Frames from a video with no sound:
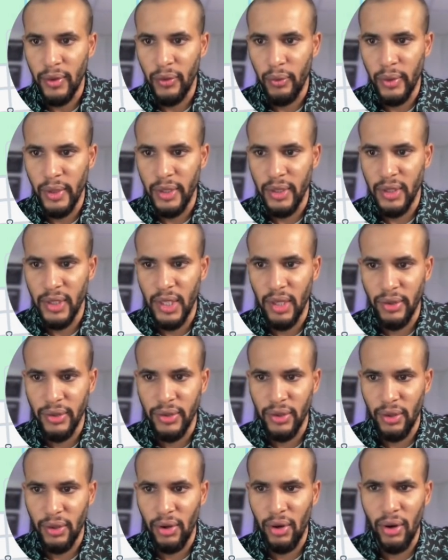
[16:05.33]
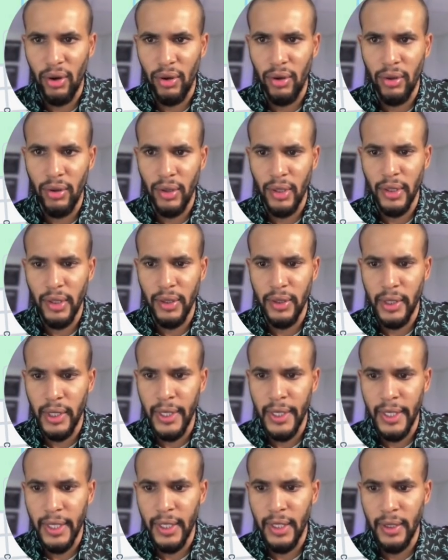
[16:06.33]
which they also call it
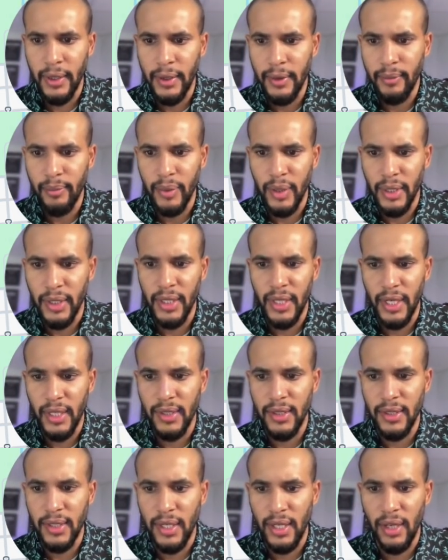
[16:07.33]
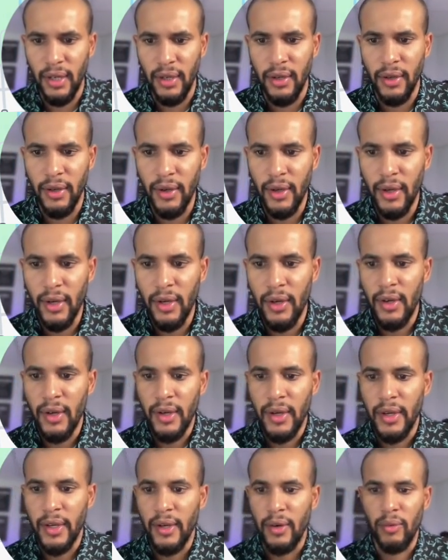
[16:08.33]
Building 19,
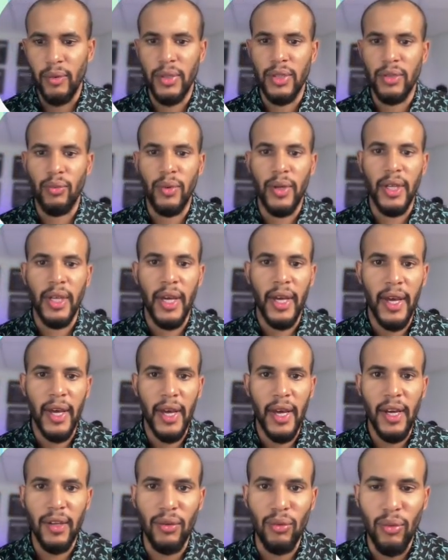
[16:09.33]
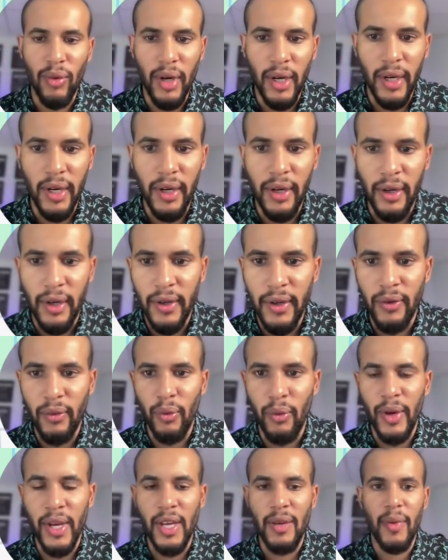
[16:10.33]
which we had one
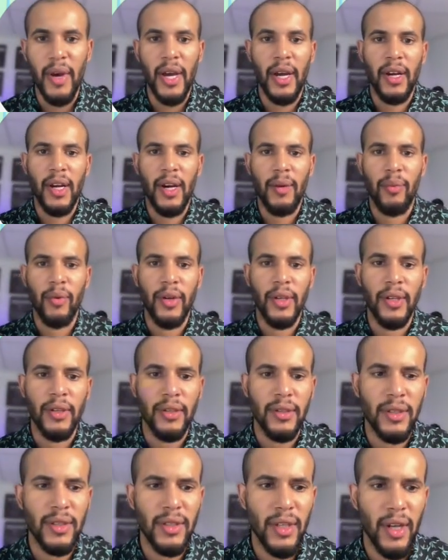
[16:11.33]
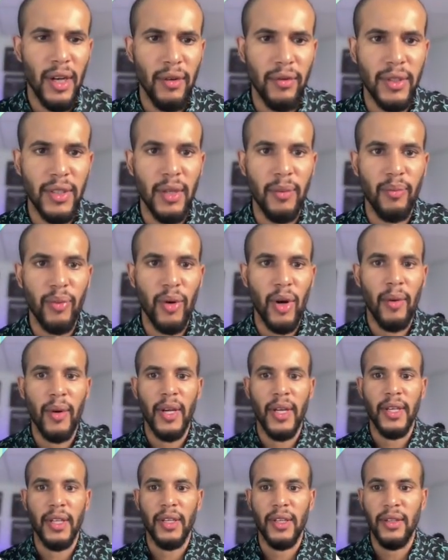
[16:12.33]
way back a couple of years. I would say probably
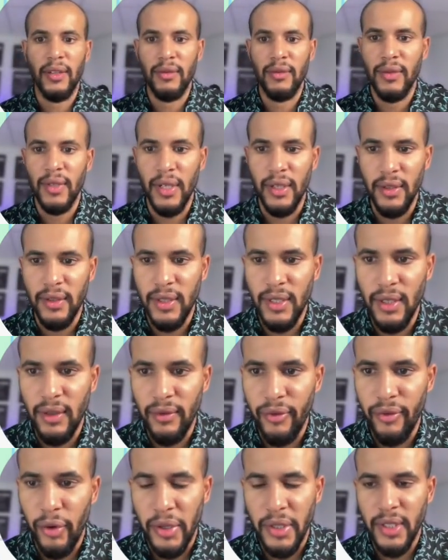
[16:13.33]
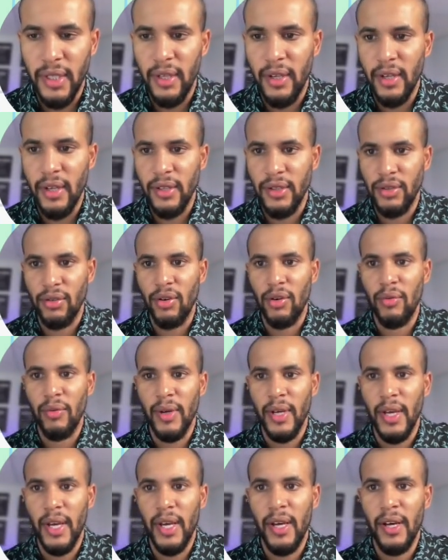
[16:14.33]
like 13, 14 years ago.
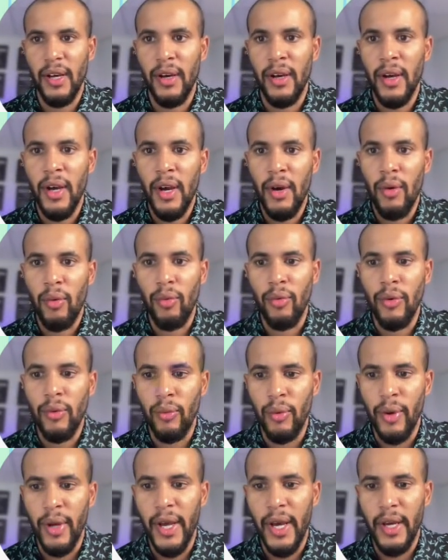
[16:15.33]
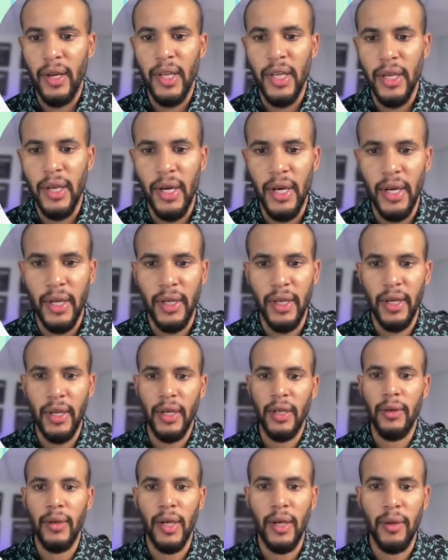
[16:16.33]
We had
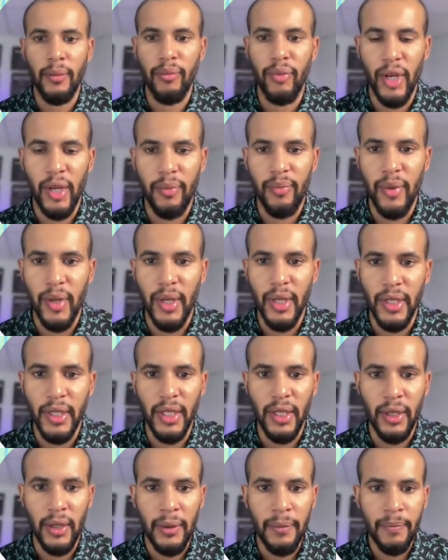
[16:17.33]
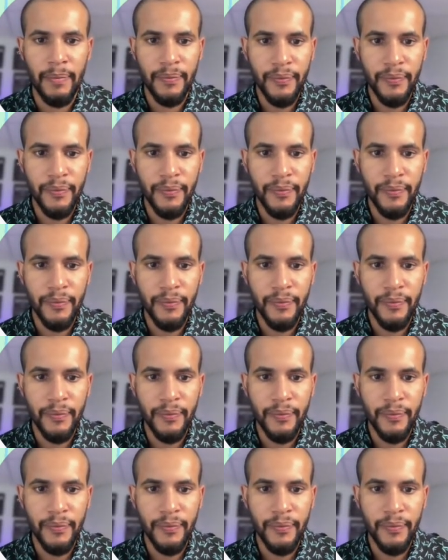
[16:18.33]
a brick building,